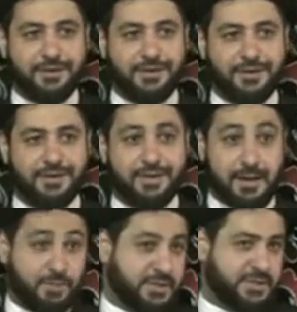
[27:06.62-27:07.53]
that
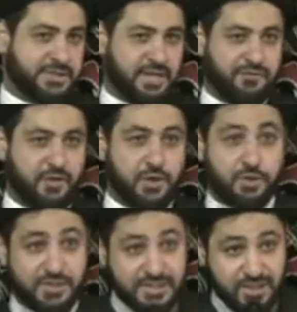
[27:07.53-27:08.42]
person says, astaghfirullah,
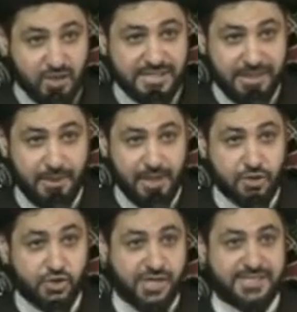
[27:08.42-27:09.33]
you're insulting me.
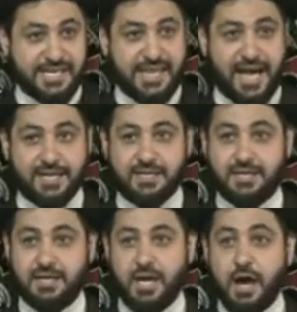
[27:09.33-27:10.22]
You shouldn't say that.
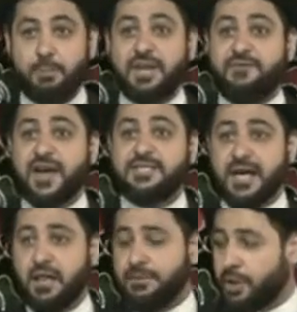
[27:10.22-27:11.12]
But if I
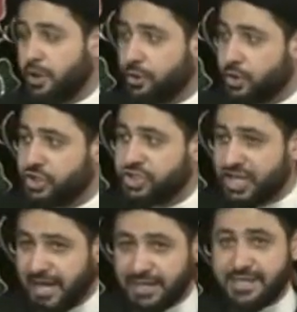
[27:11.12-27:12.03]
tell him, you know, you're
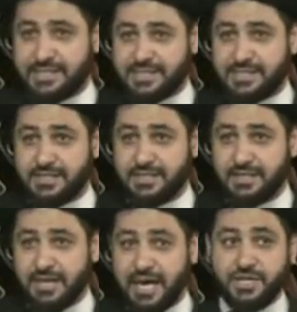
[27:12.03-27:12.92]
jealous,
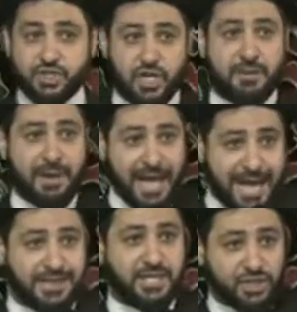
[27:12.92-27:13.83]
and Shimr
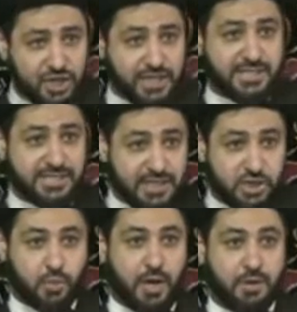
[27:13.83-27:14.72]
had the jealousy
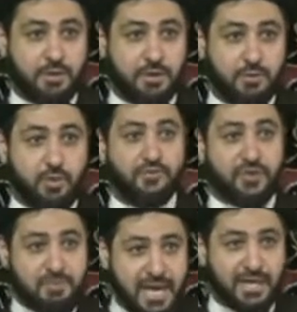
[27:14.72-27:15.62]
as well. One of
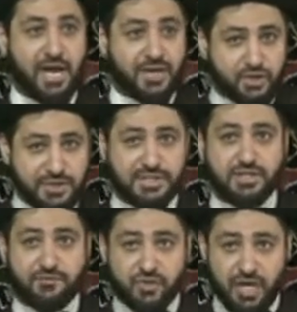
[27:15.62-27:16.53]
the main
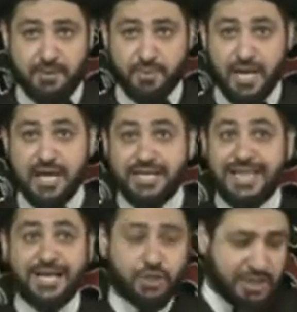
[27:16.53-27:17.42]
characteristics of Shimr
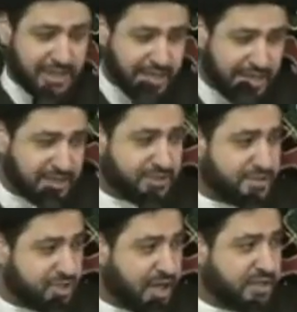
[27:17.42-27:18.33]
that actually lead to the
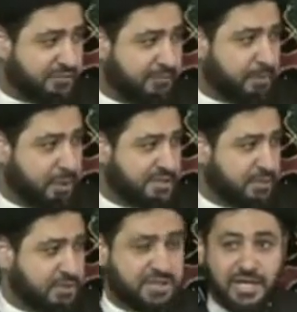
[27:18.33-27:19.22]
Shahada of Imam Hussein
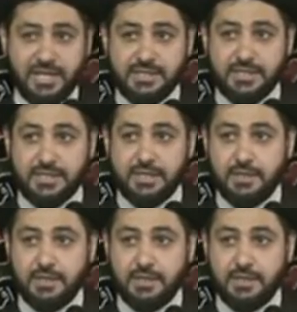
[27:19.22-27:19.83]
was jealousy.